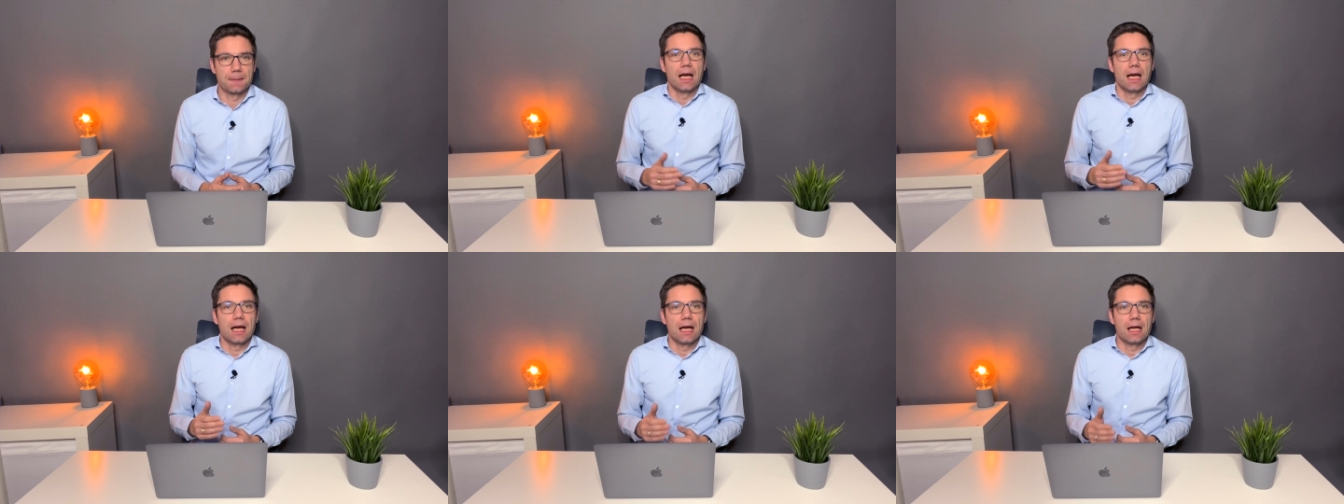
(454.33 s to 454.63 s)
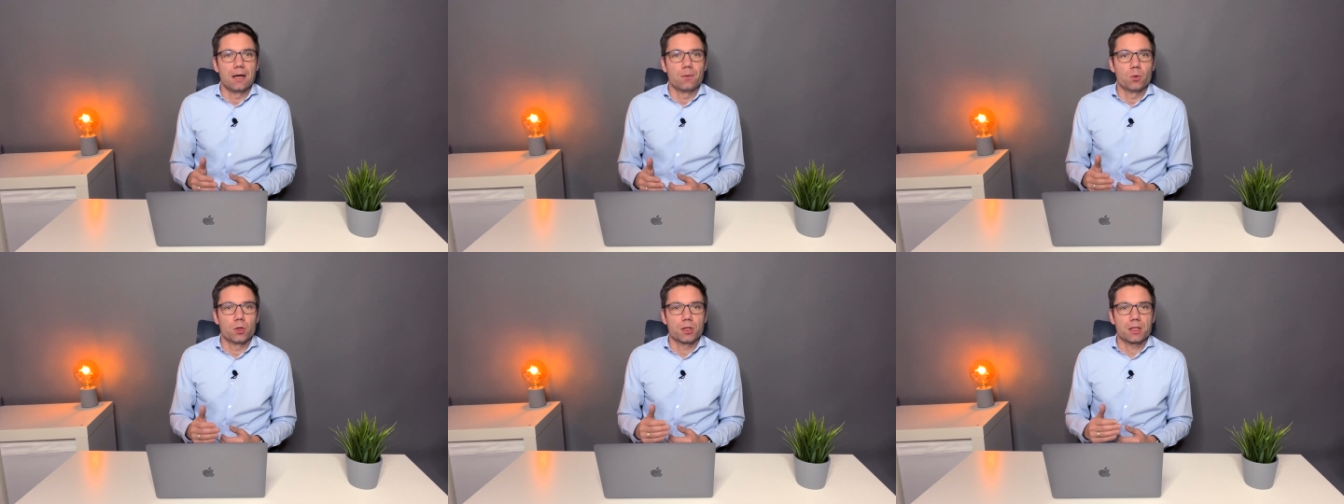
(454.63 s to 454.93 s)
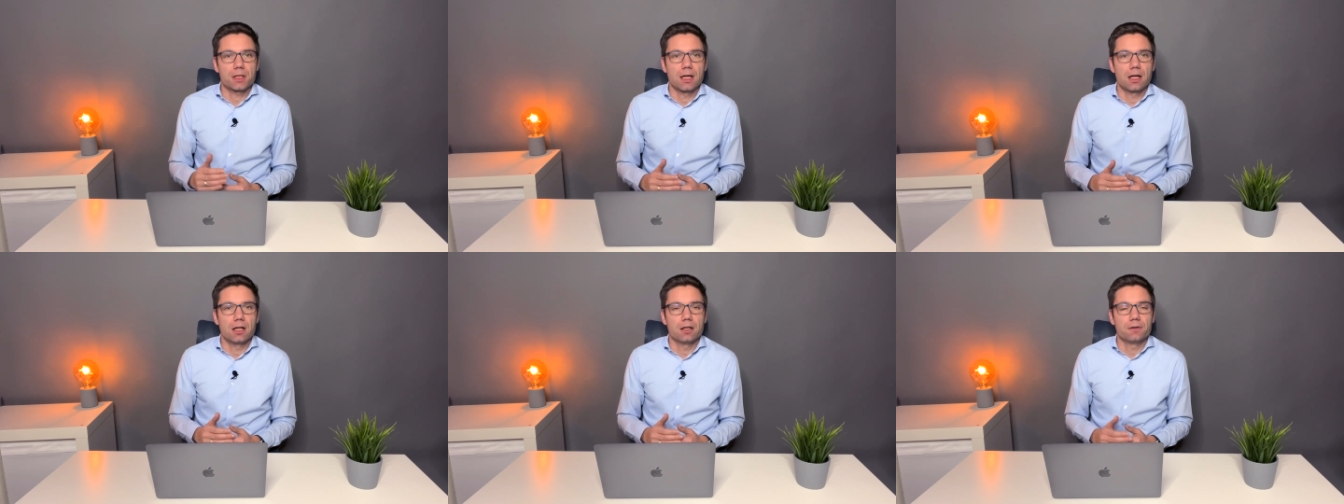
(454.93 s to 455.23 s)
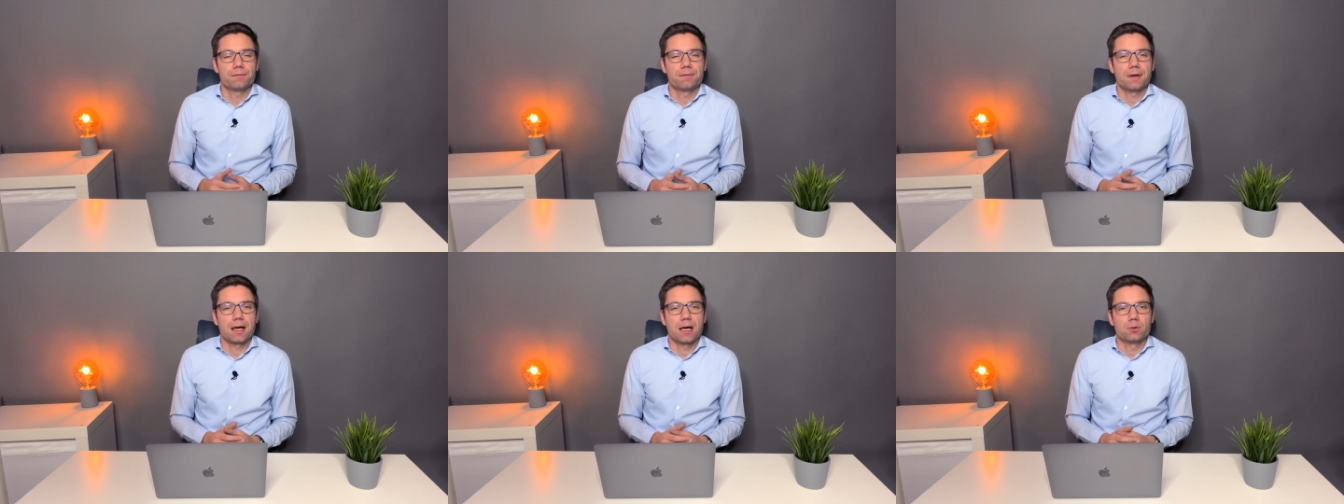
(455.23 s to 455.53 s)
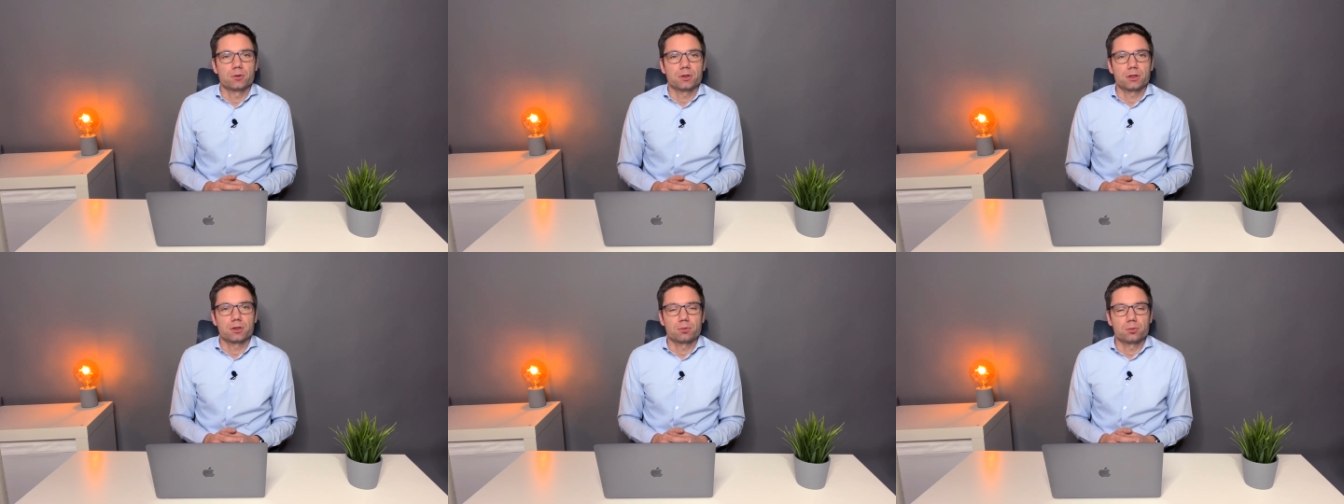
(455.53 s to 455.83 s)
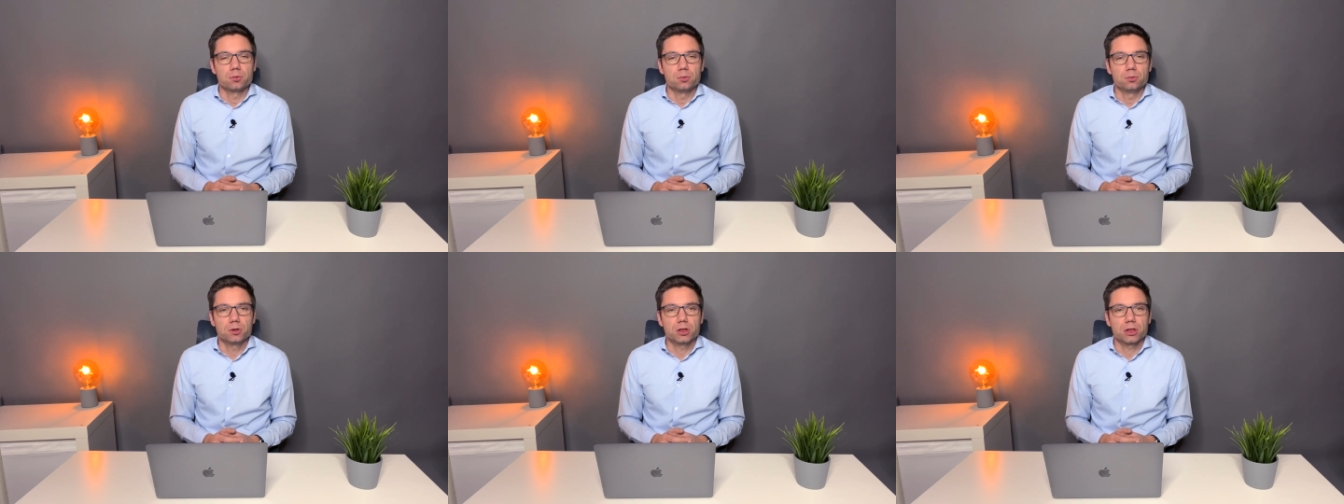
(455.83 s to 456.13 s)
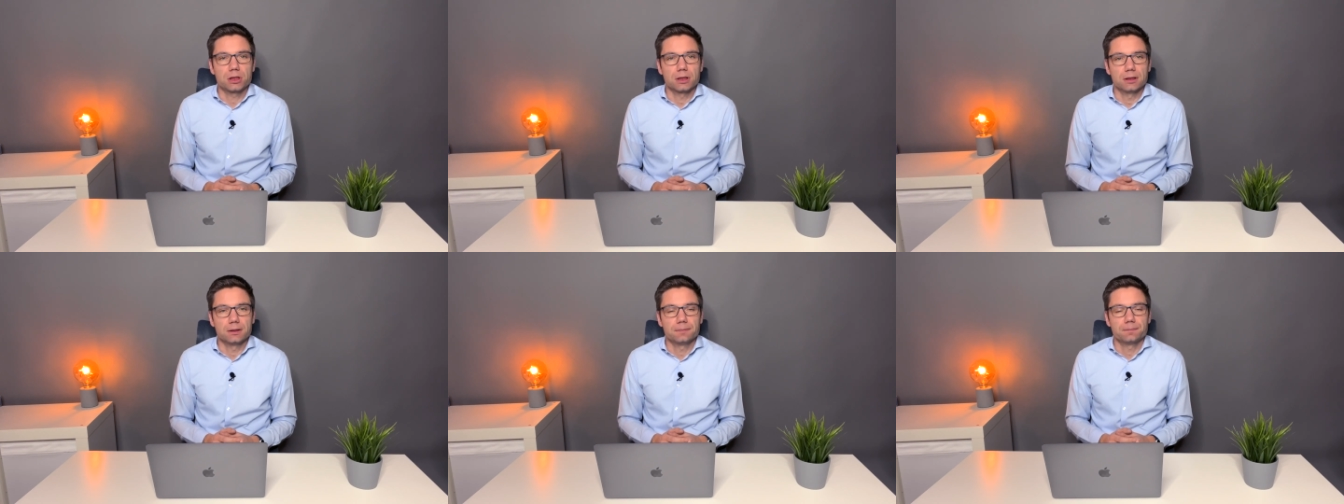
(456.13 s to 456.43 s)
And what Cal found
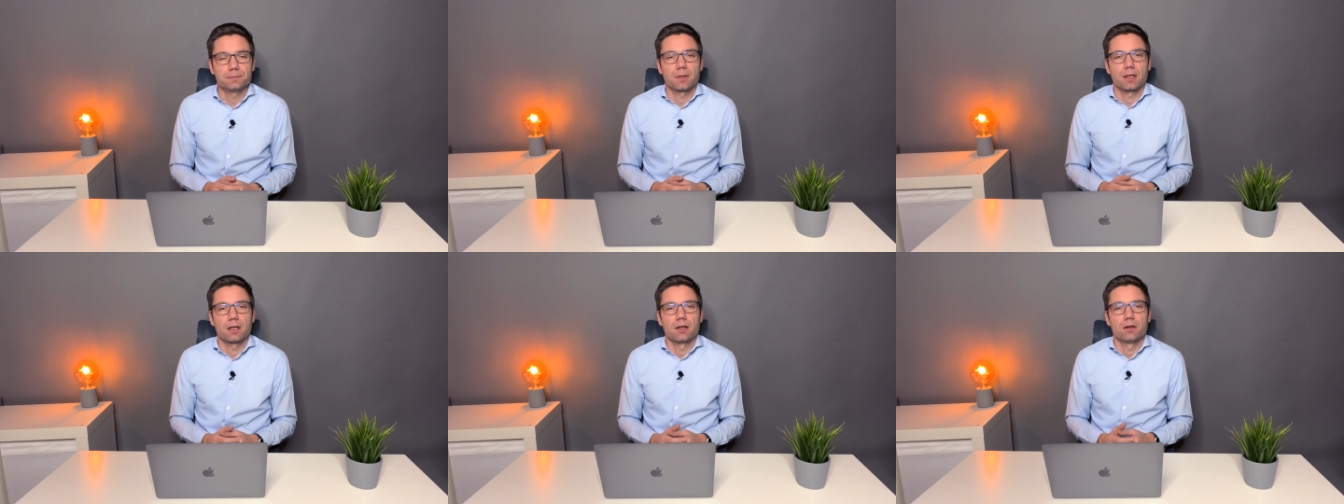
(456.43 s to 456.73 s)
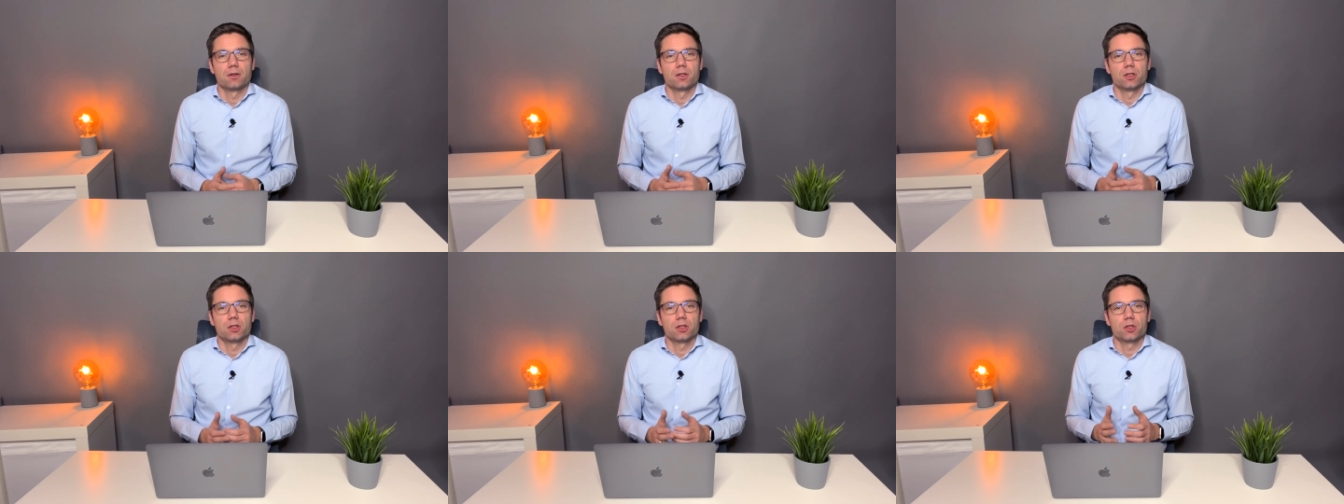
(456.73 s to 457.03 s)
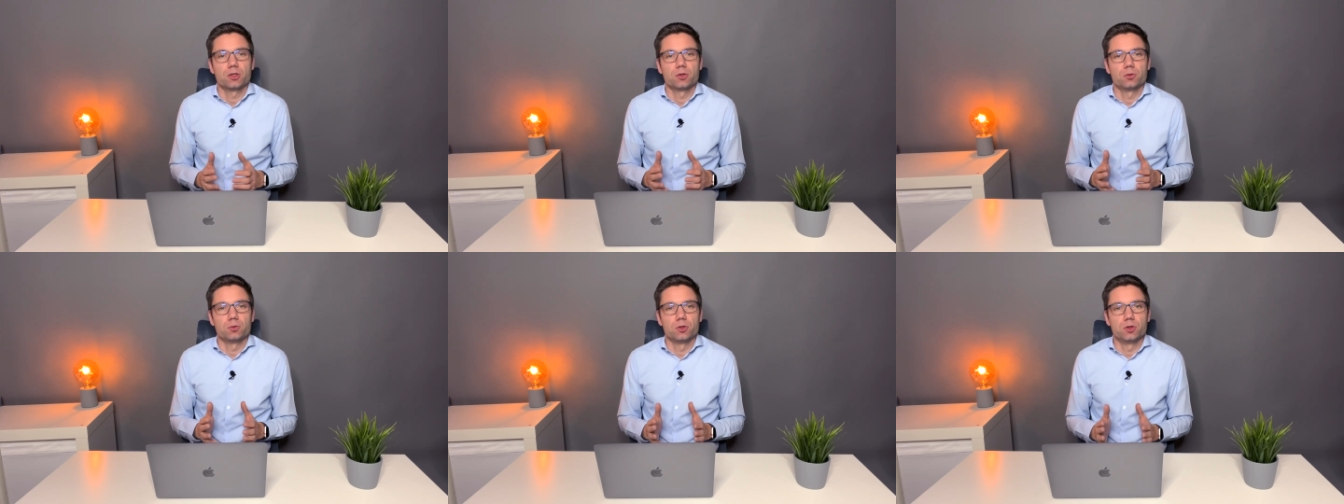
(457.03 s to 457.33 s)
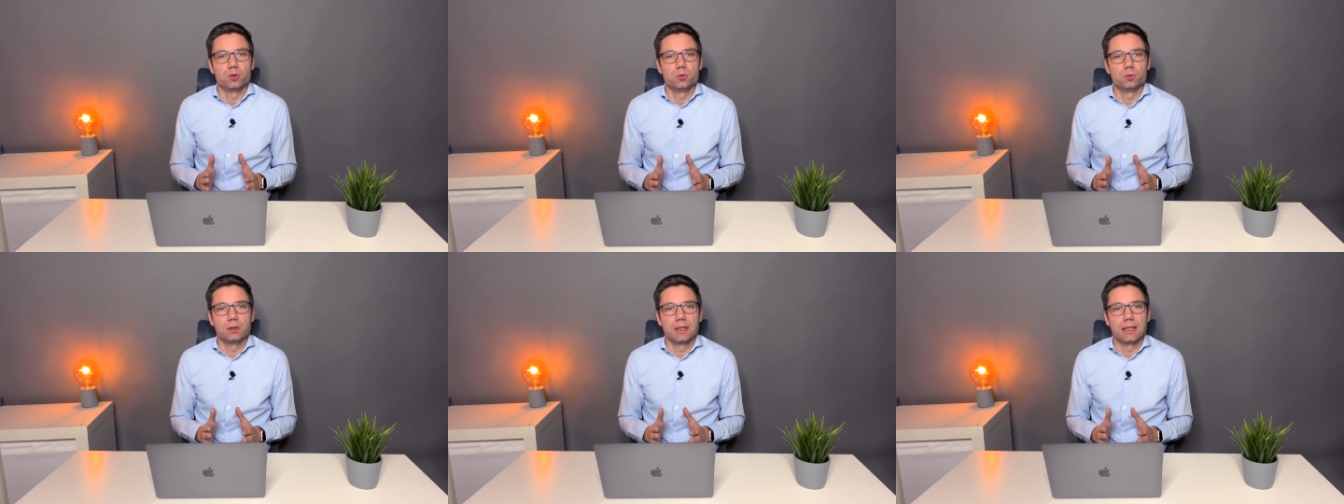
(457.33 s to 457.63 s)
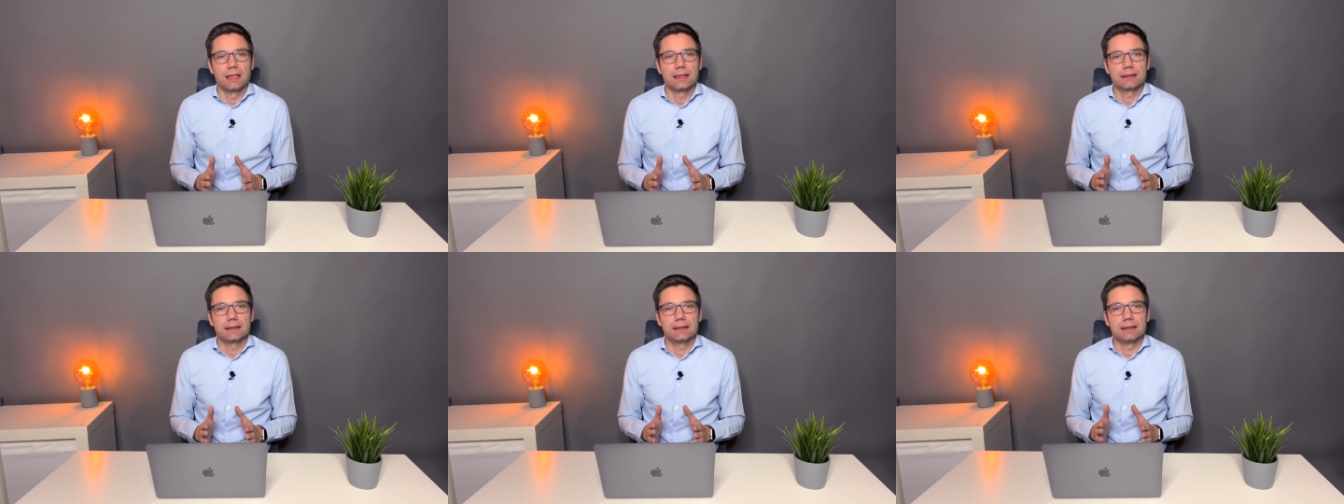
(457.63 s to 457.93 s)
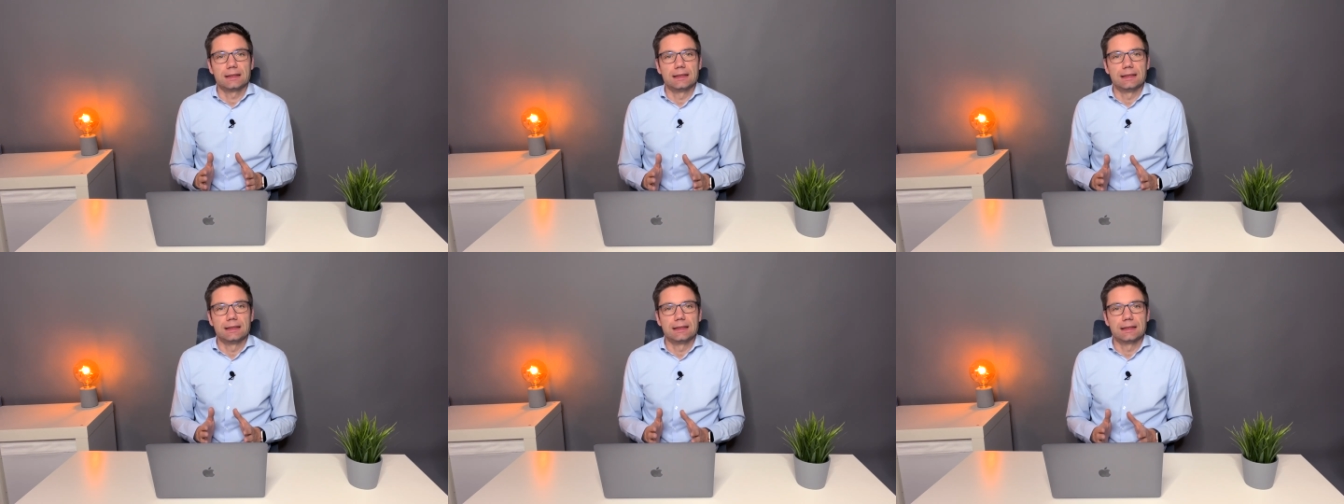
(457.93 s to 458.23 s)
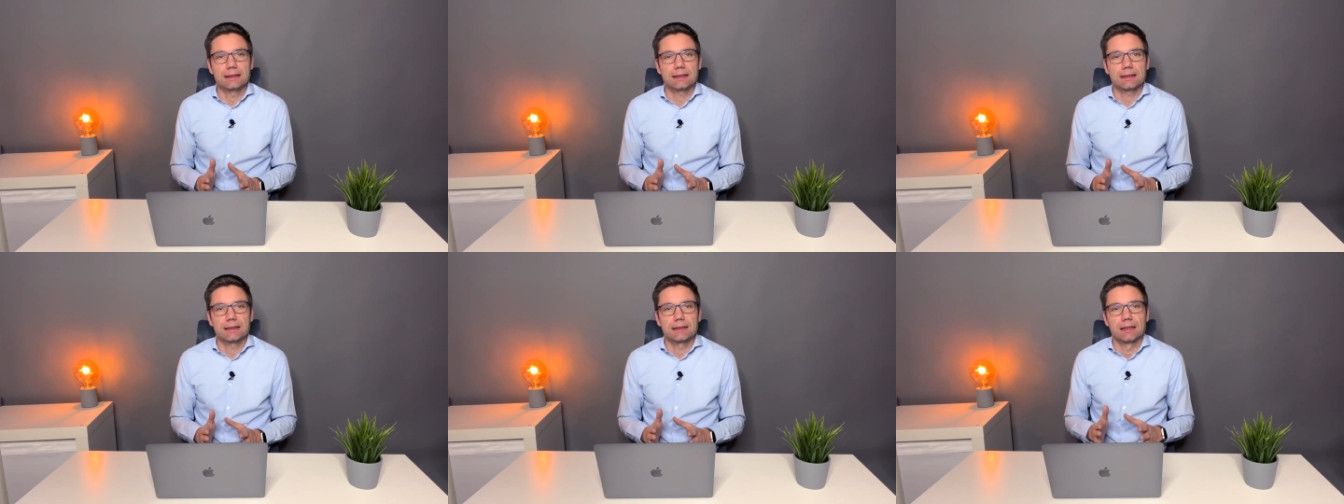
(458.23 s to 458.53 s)
crucial to do that
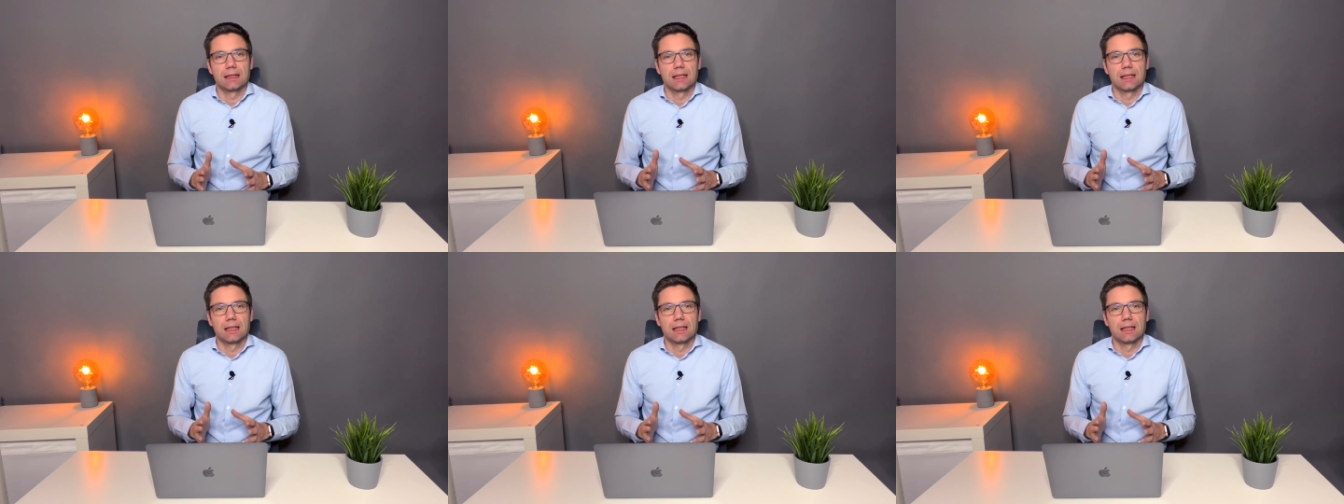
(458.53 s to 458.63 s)
is